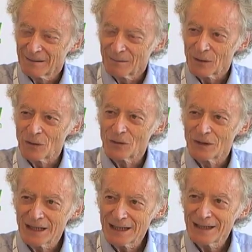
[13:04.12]
you
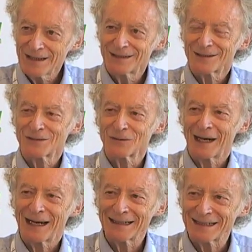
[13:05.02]
need to
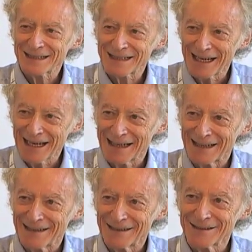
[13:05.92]

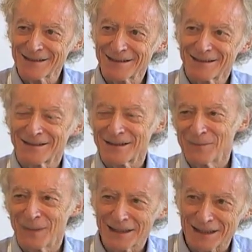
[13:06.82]
understand the
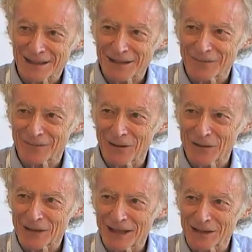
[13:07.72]
basics of
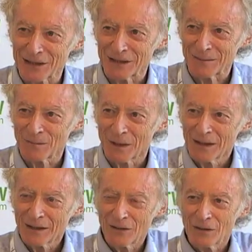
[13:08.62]
flotation.
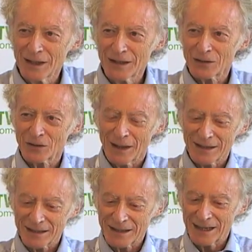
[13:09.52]
You need to
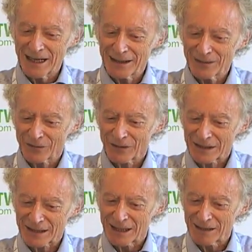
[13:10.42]
understand, for
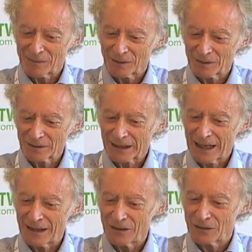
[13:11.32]
example,
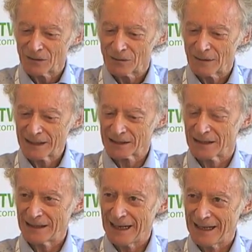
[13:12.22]
can you
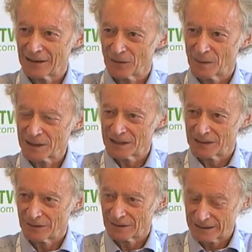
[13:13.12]
actually handle
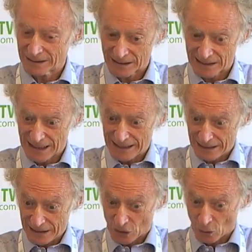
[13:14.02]
material at a
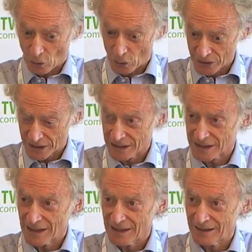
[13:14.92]
slightly coarser
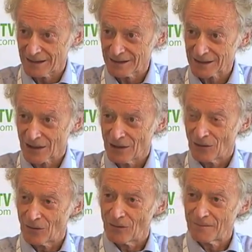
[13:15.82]
size
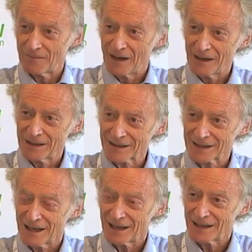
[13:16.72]
or finer
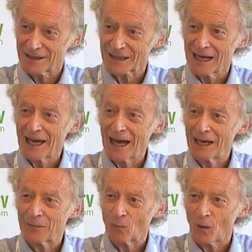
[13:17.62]
size,
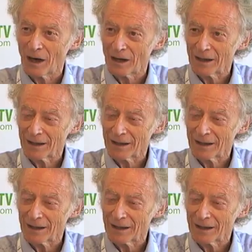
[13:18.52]
and why